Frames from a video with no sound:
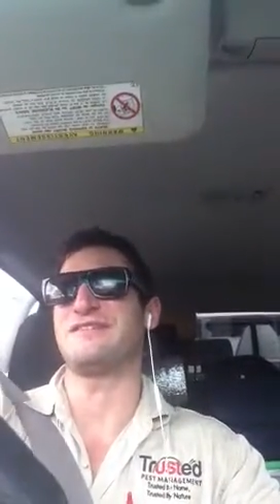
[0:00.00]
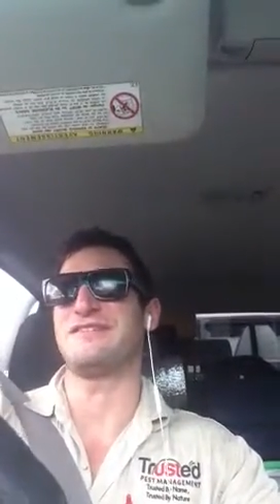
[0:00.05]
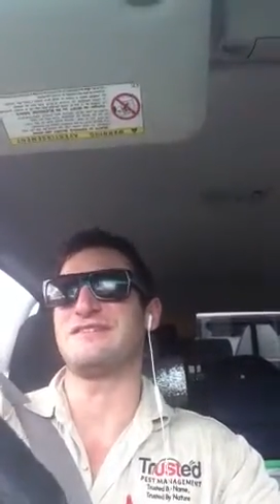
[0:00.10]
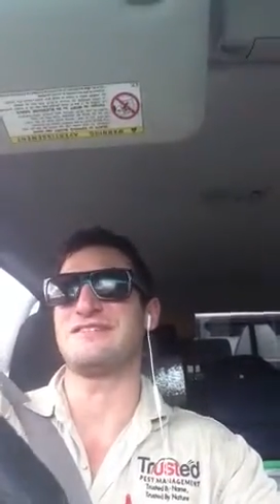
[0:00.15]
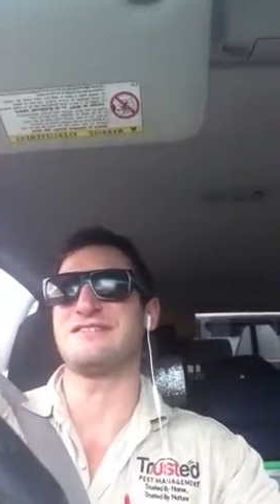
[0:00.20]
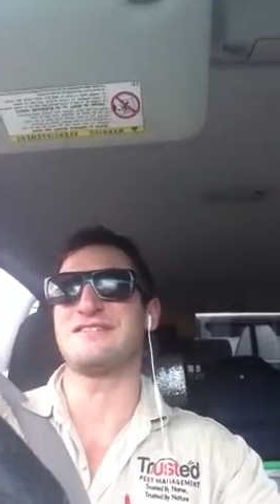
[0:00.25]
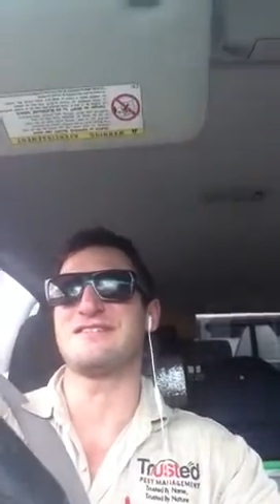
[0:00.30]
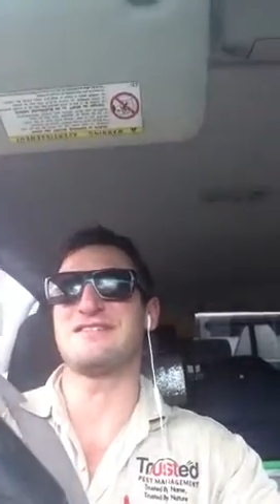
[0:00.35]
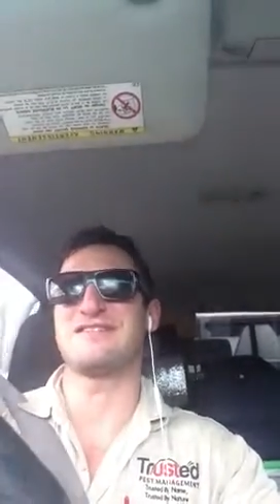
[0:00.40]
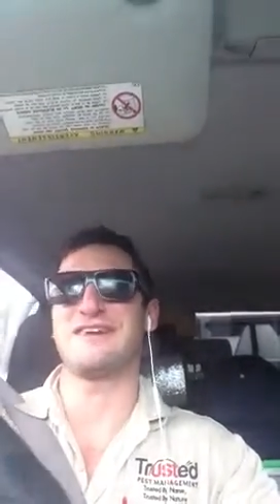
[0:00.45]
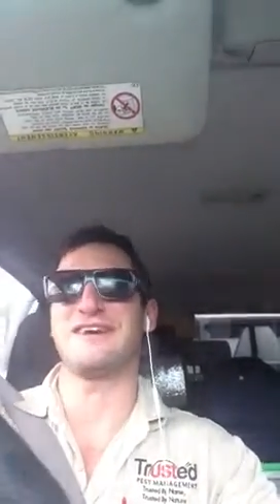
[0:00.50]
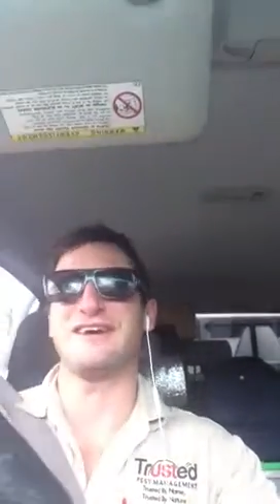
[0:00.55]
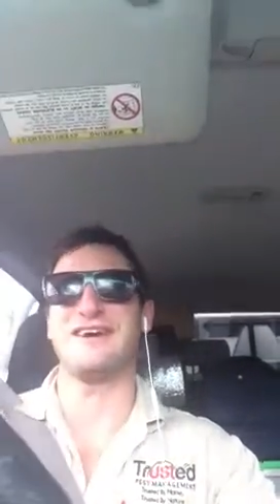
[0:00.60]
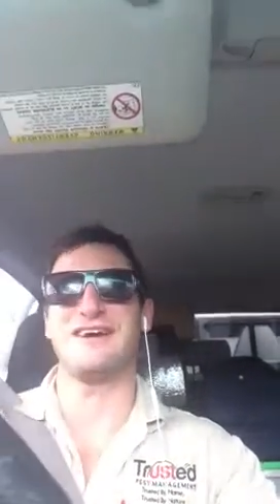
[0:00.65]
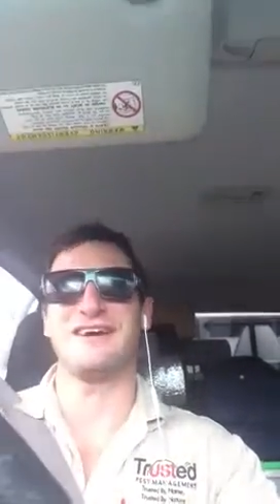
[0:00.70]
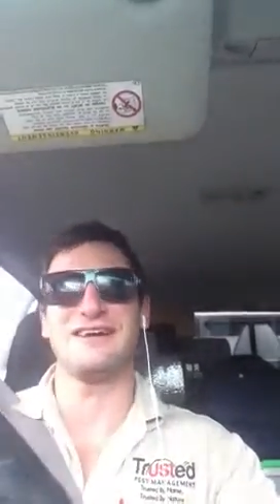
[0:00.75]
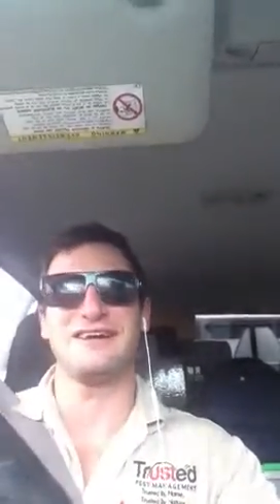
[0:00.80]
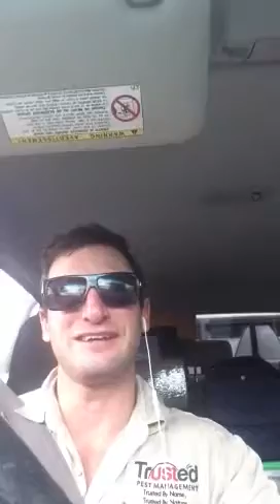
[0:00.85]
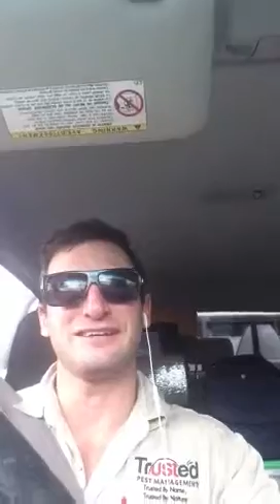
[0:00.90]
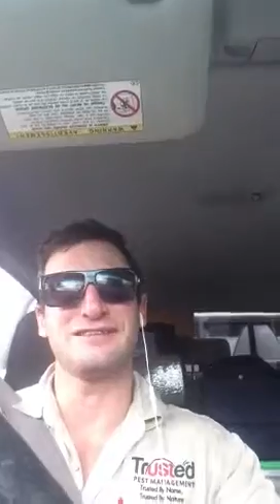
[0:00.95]
It's
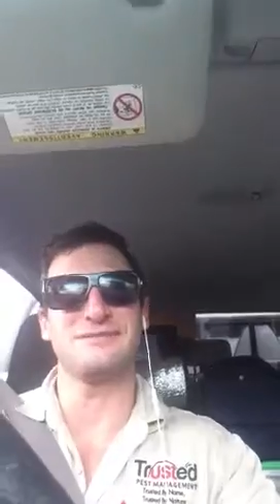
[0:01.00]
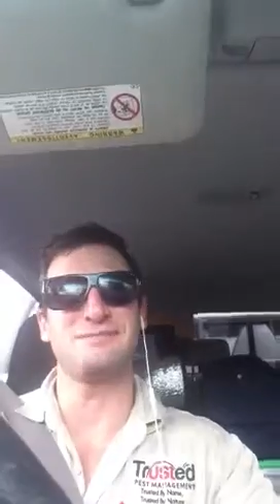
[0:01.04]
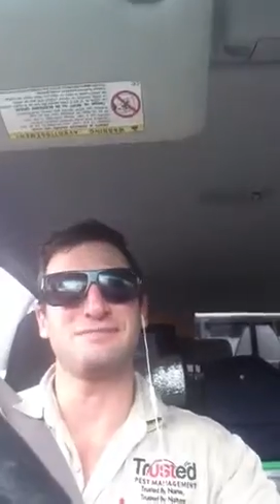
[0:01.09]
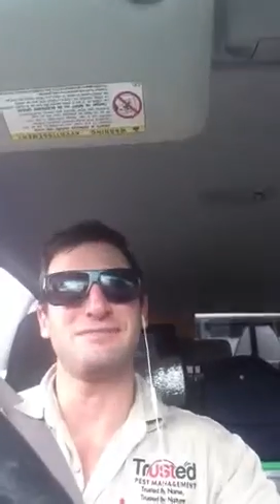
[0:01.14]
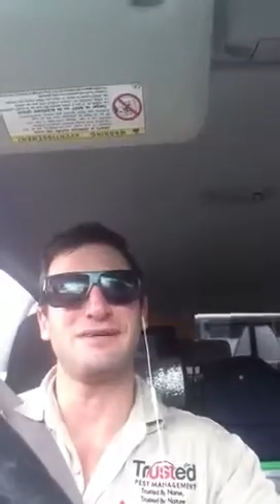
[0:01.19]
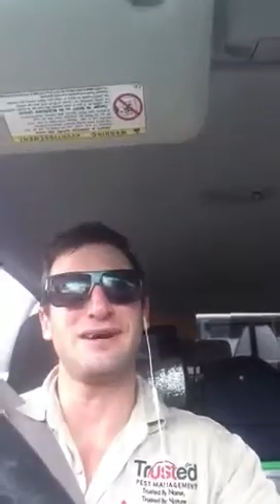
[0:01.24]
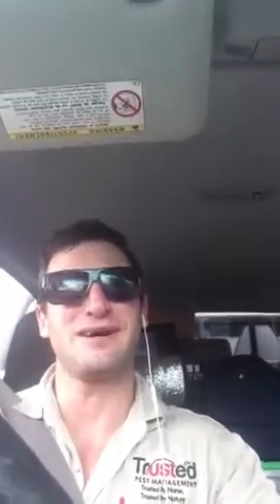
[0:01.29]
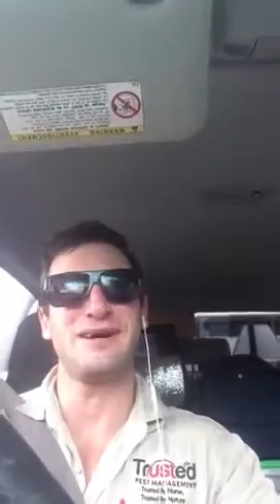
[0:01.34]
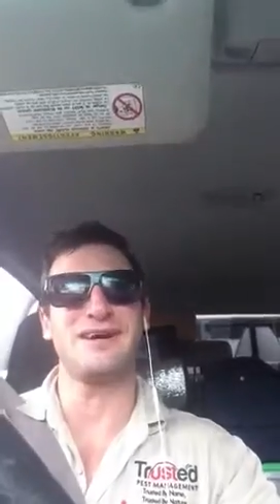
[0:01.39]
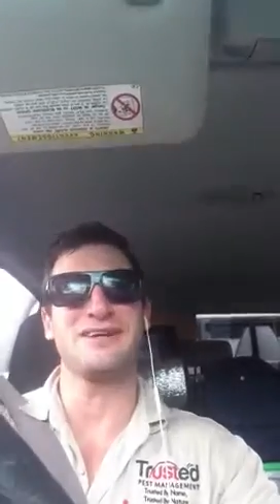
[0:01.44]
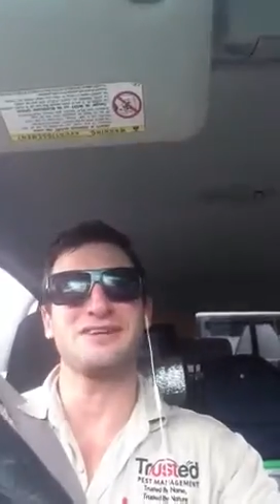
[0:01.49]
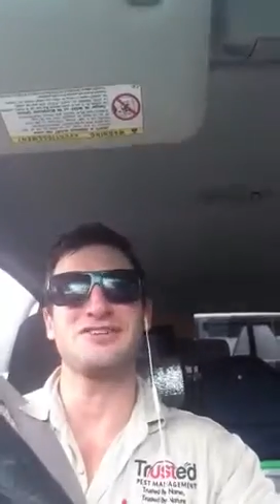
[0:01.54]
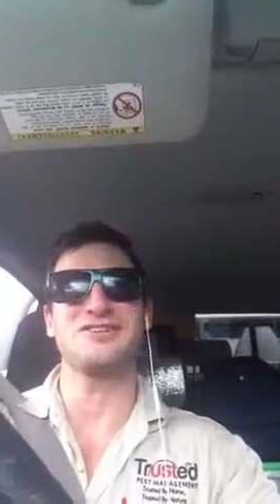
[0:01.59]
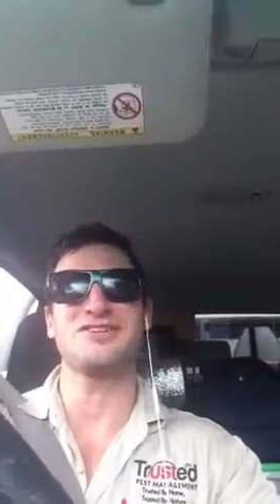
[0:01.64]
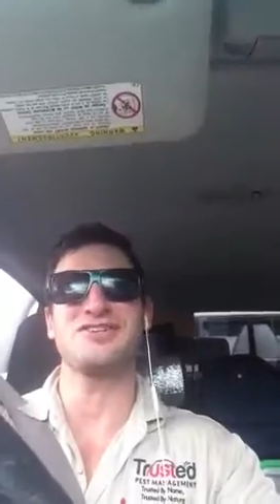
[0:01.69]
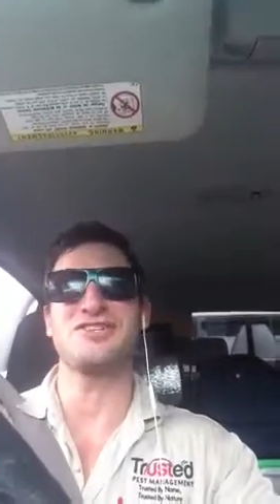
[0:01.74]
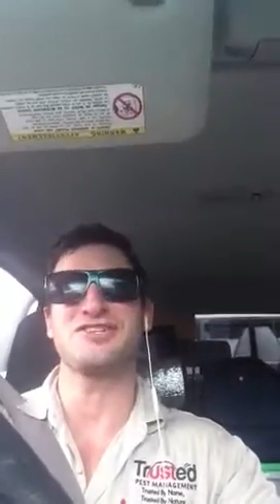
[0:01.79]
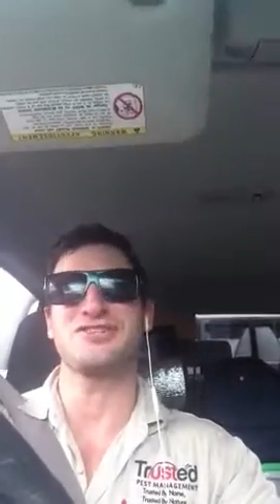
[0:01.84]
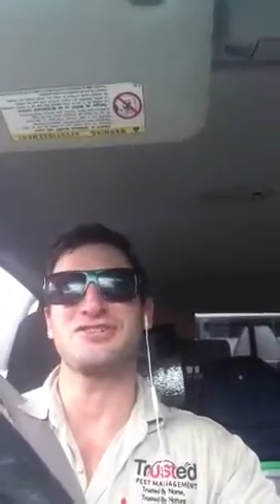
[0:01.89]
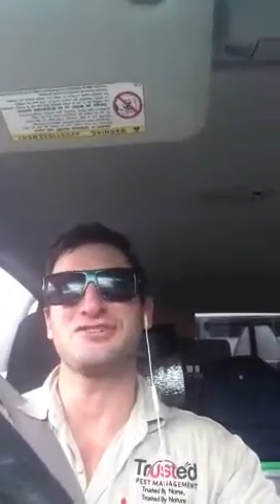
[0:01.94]
uh, it's
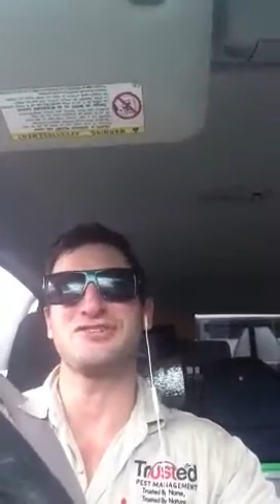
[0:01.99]
March